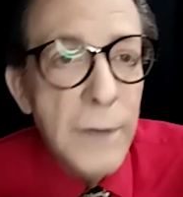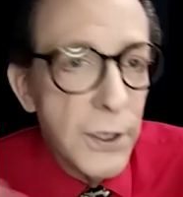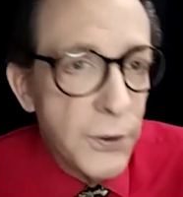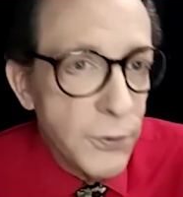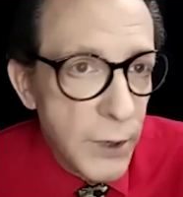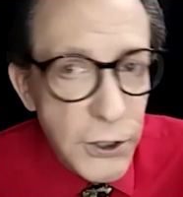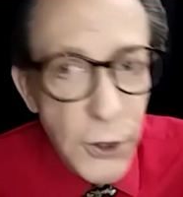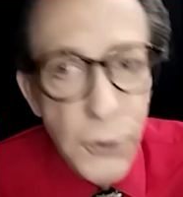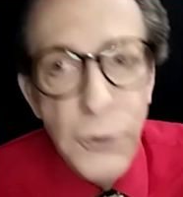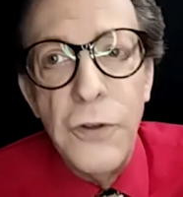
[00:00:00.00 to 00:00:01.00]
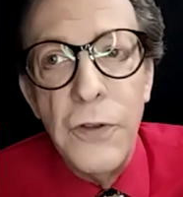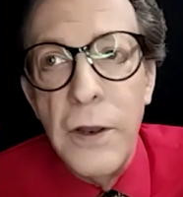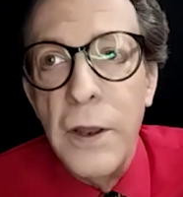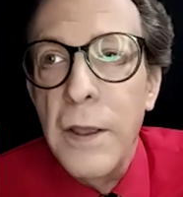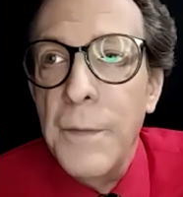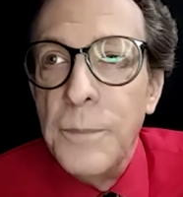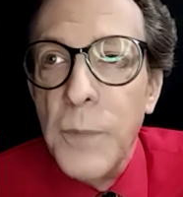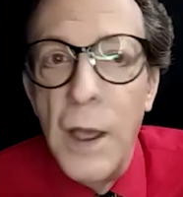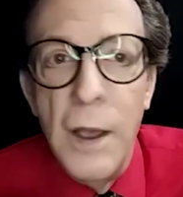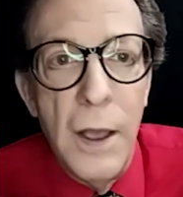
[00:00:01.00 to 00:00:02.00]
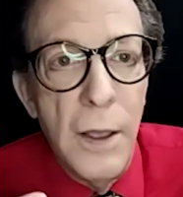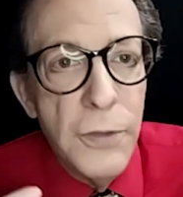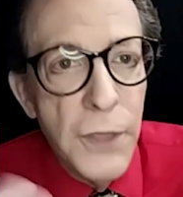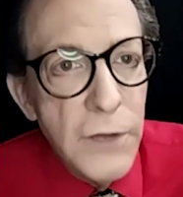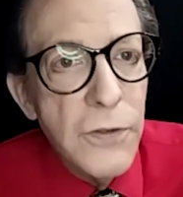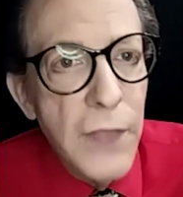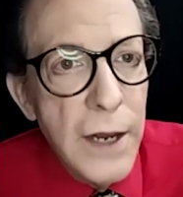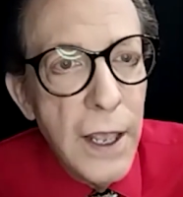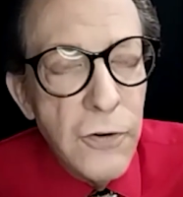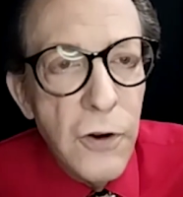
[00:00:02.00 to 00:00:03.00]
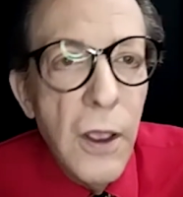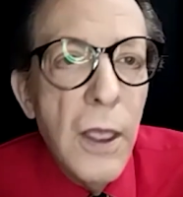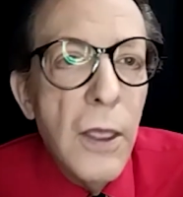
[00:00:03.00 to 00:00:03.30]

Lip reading: the Three Stooges and things of that nature.